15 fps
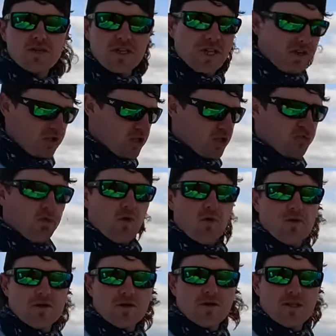It's got a
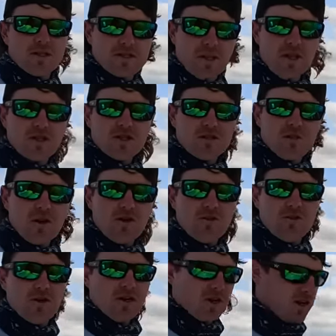sports exhaust
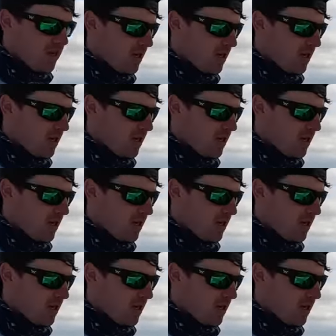mode